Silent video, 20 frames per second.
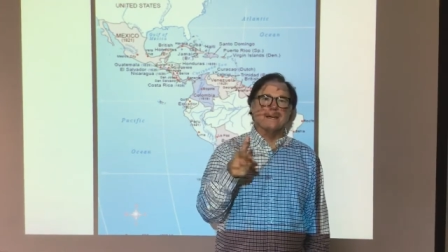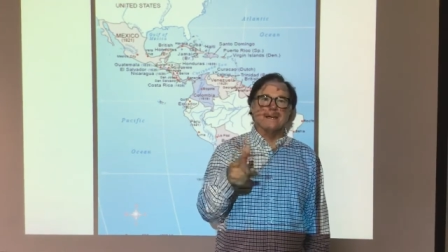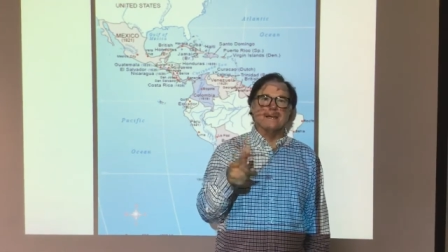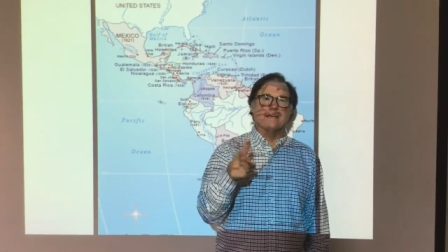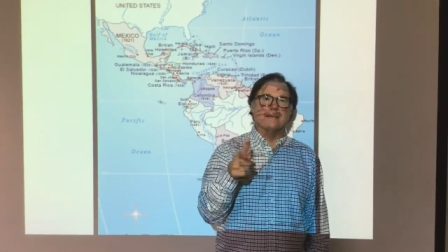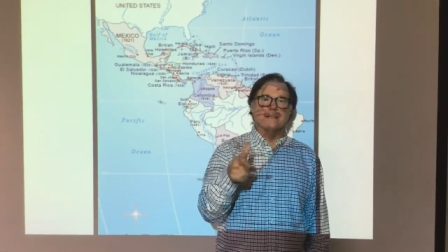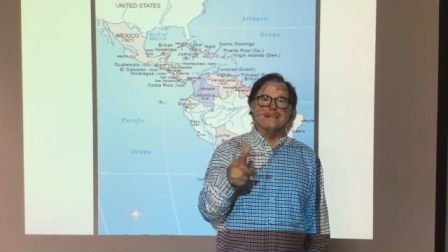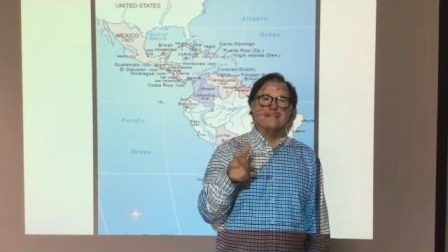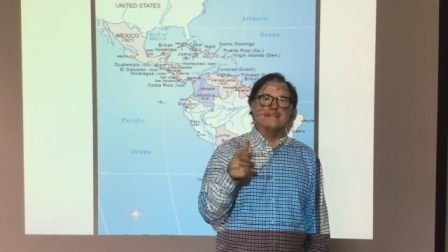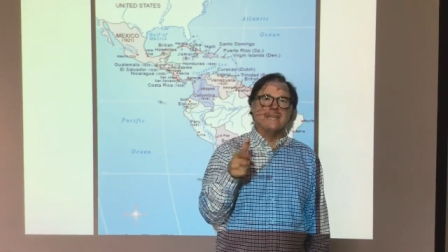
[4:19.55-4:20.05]

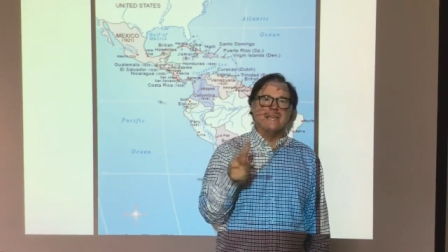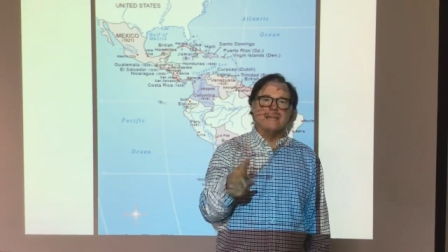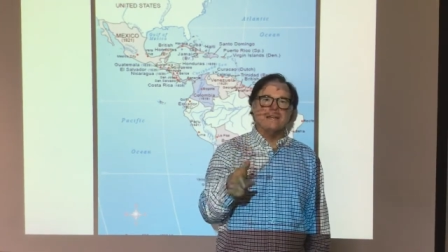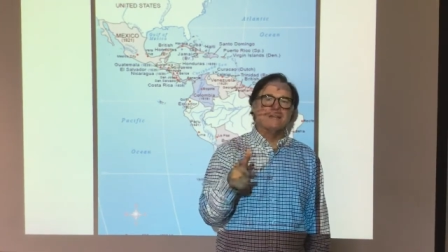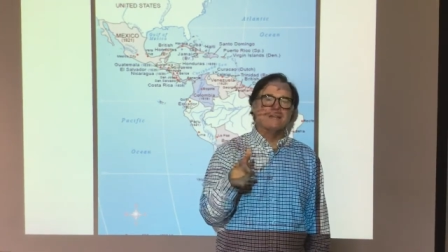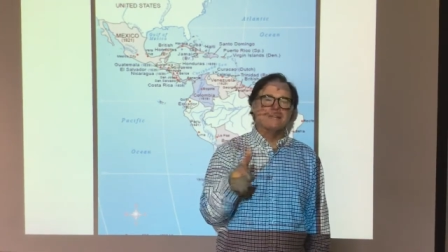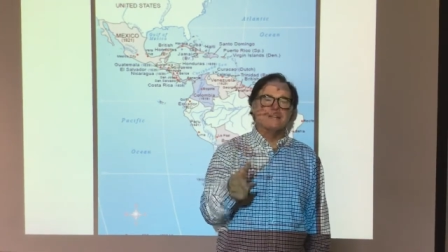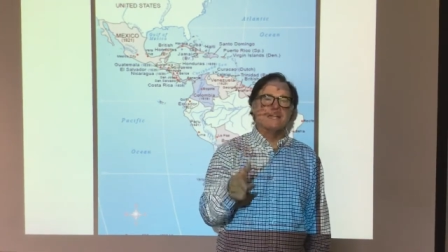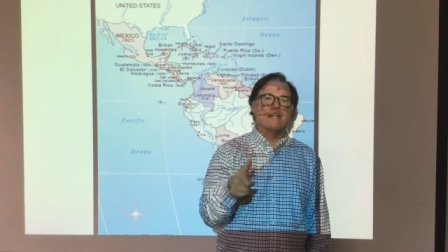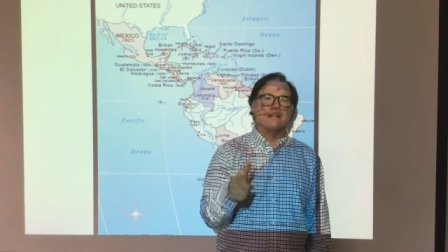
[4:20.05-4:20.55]
is here
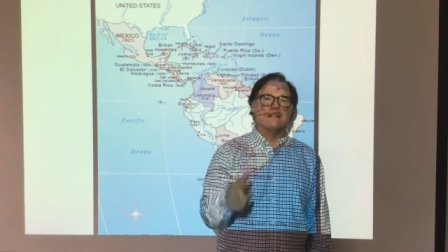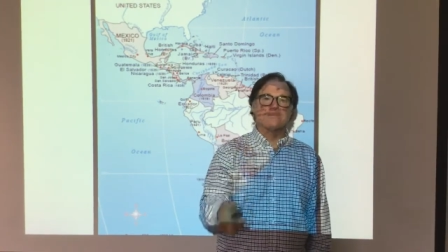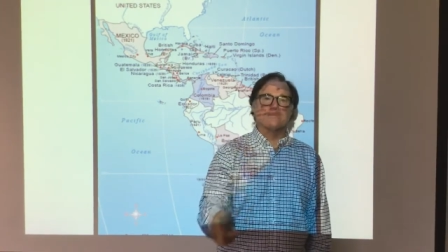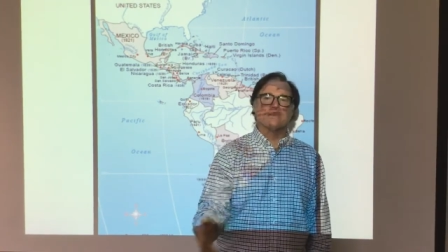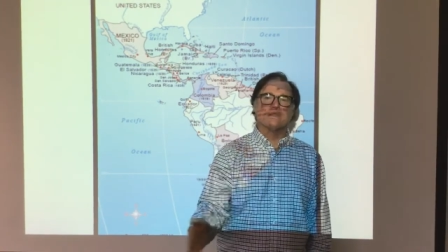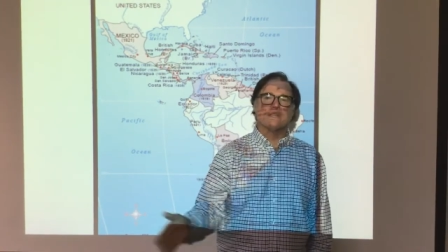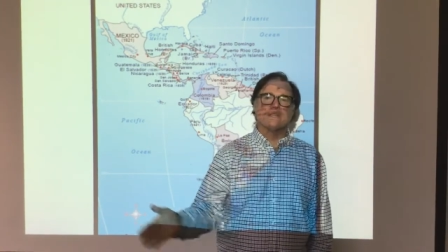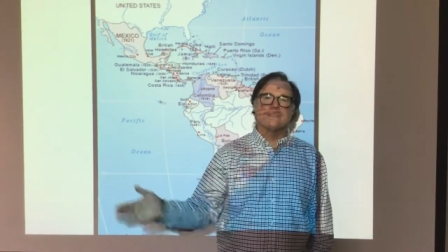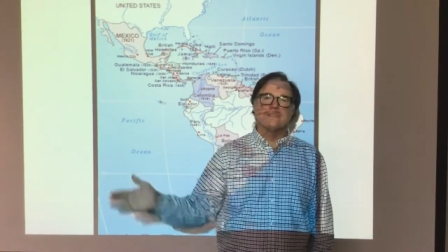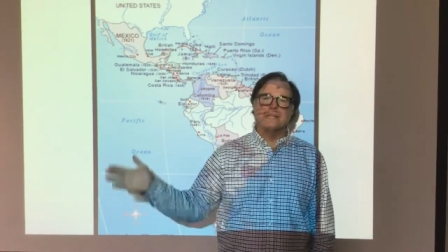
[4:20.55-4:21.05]
in
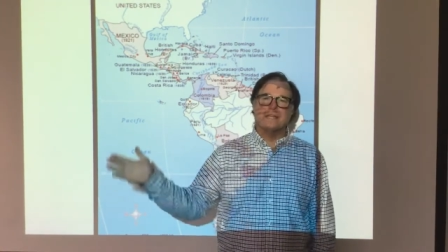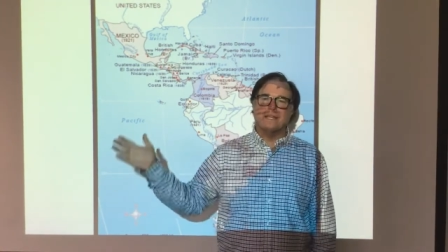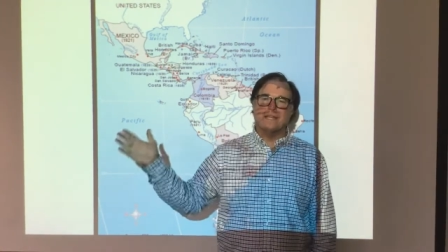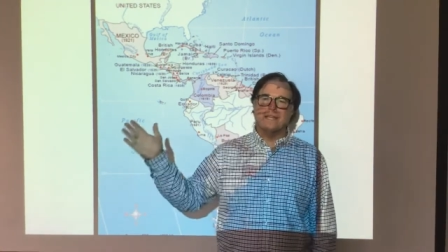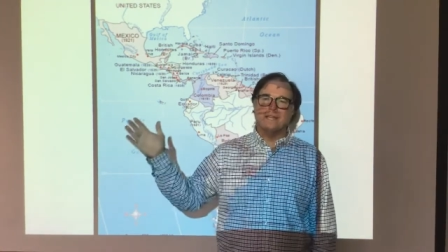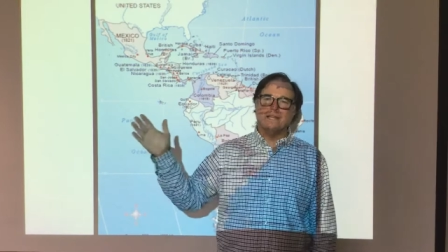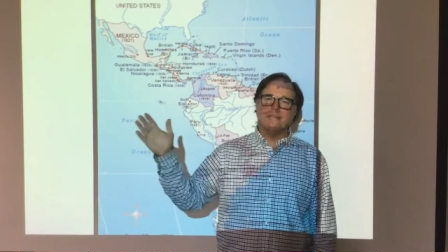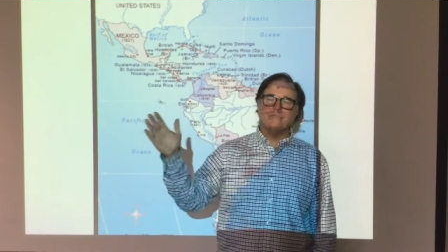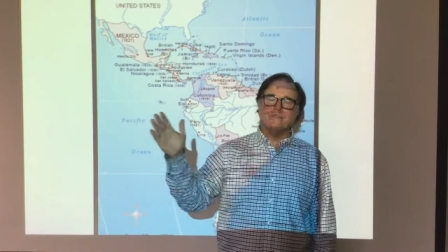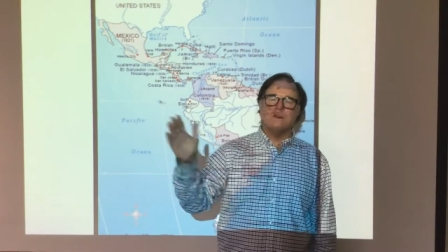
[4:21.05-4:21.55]
California that
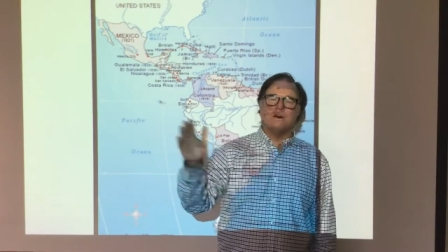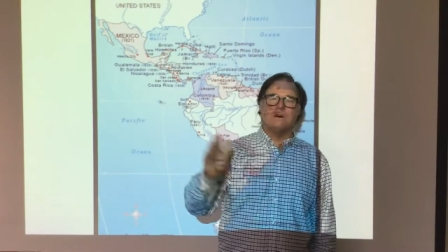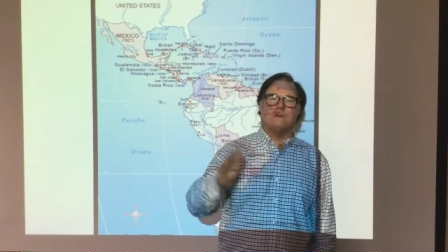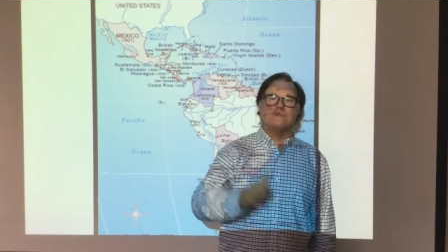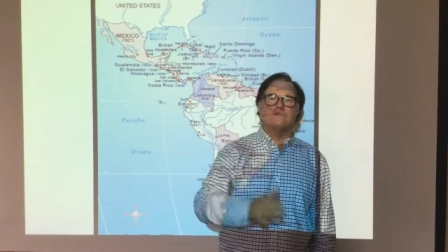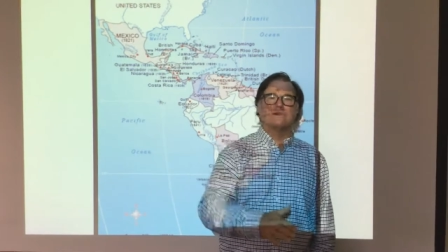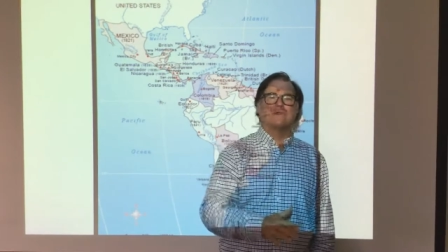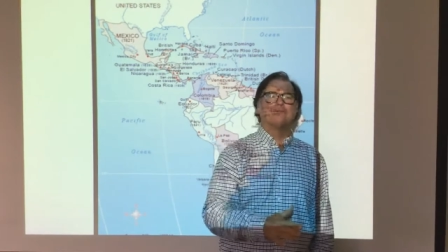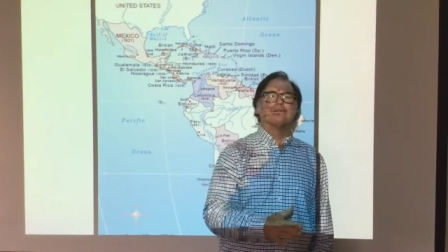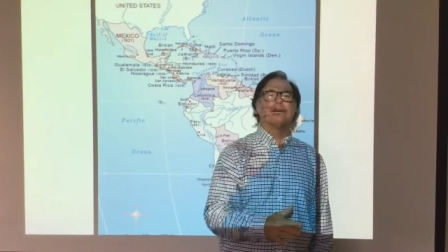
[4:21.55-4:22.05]
gets
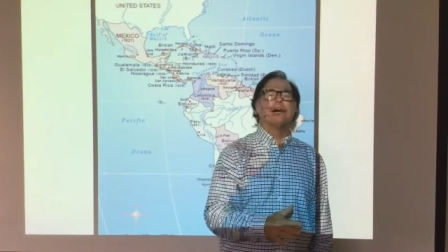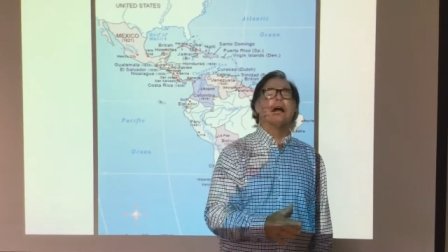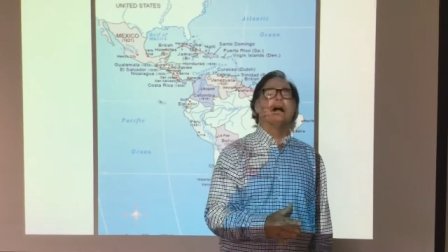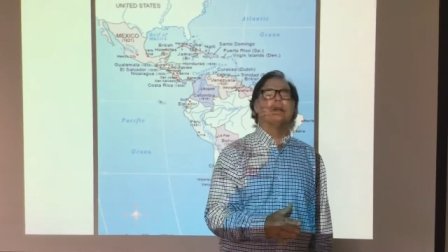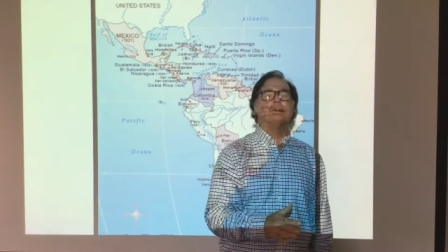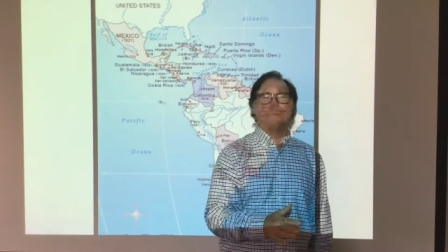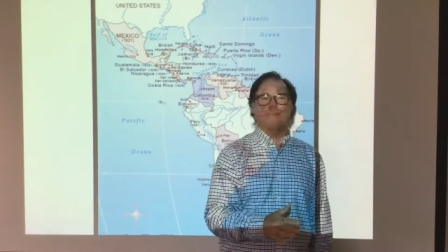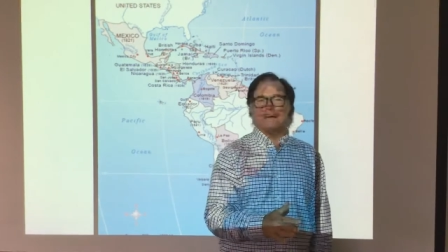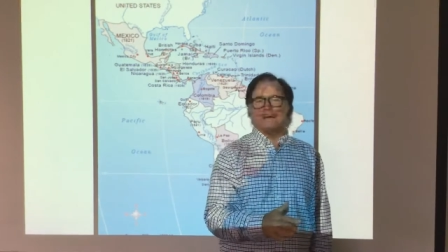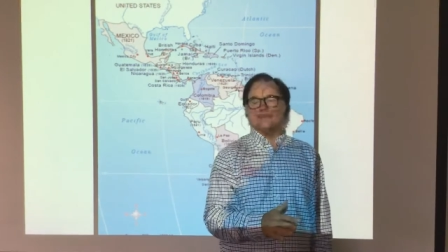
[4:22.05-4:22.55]

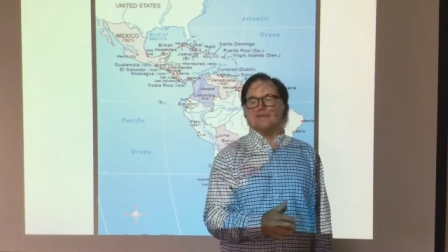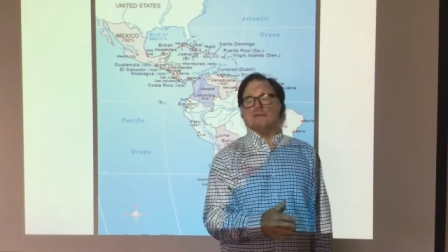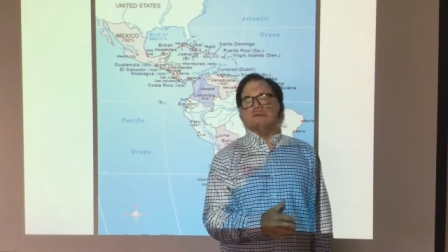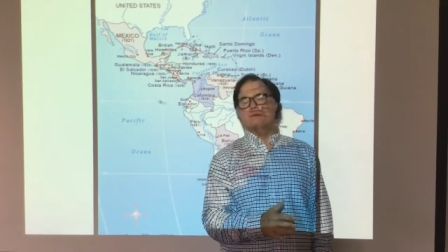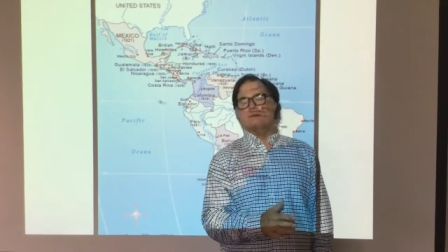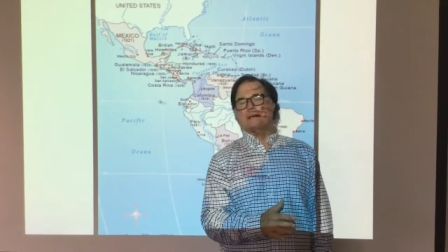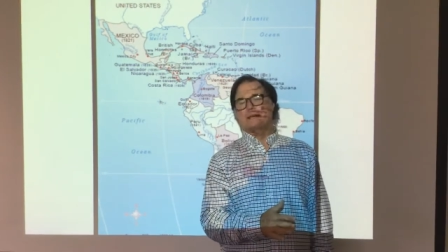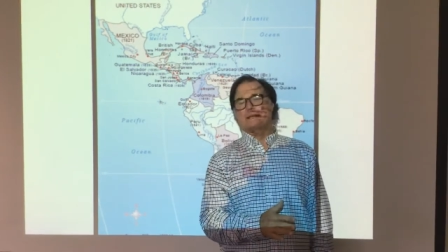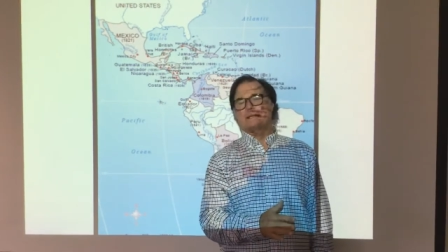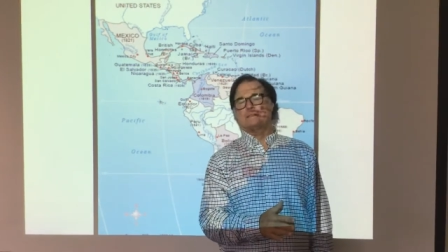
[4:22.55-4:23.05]
overrun by the
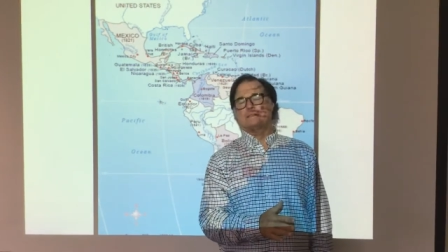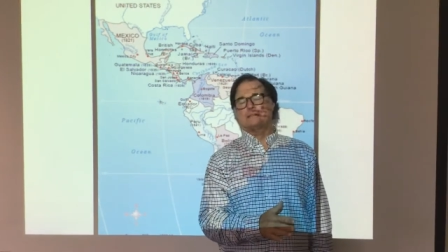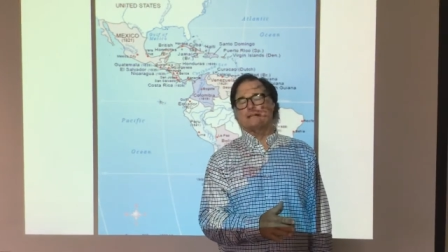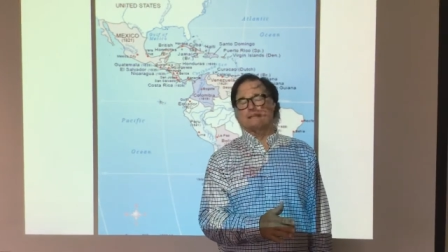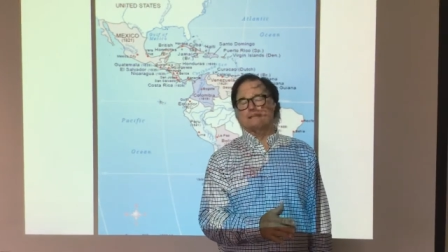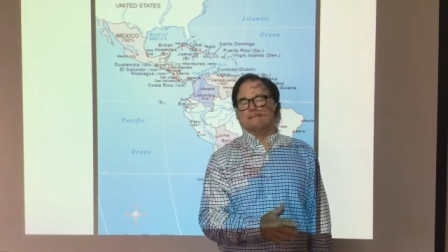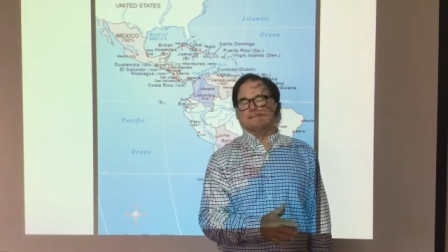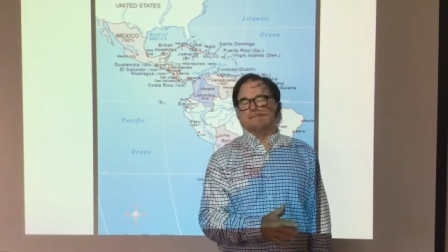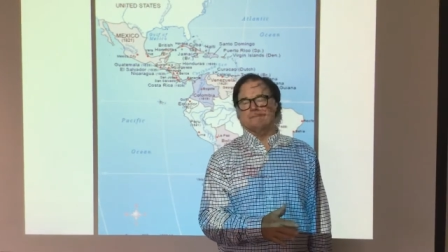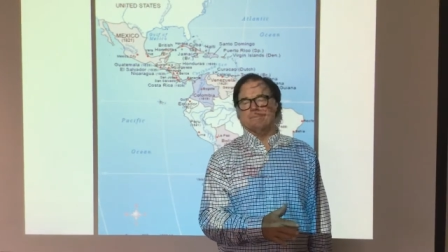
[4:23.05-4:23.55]
United
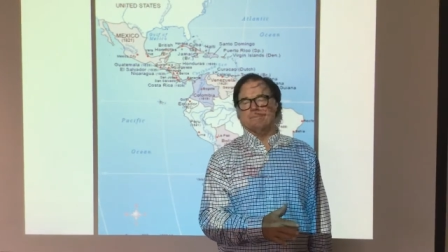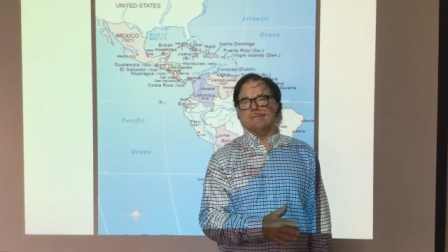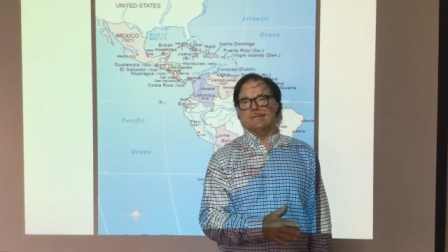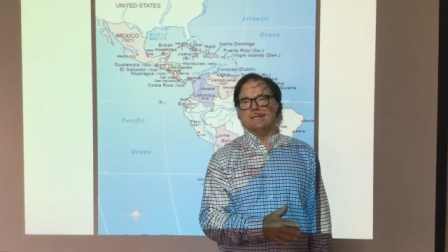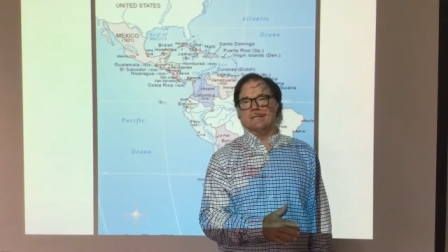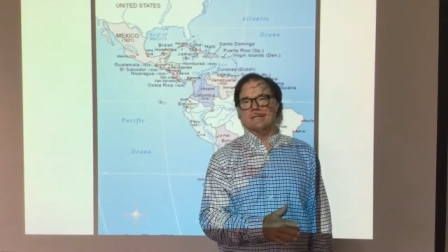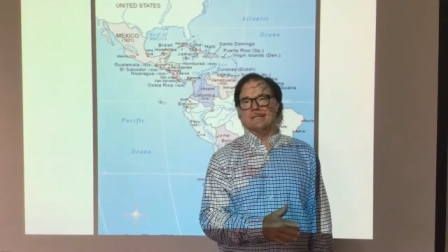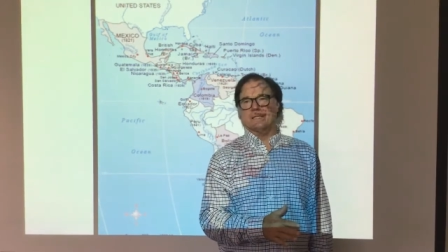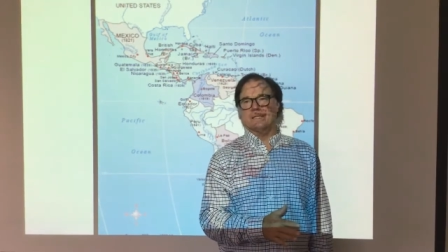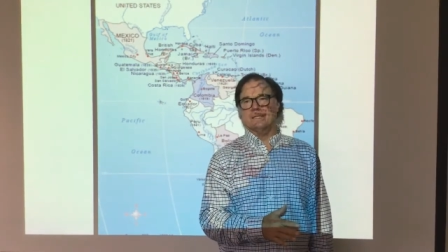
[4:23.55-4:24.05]
States of
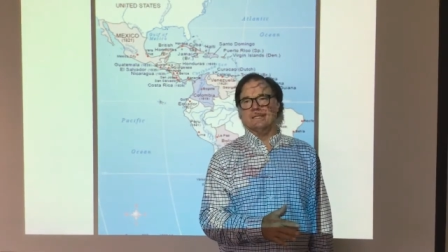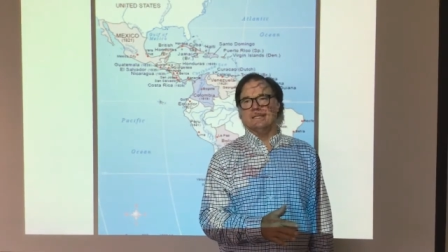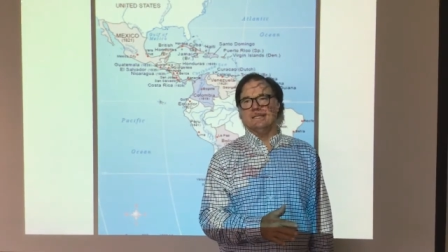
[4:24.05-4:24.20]
America.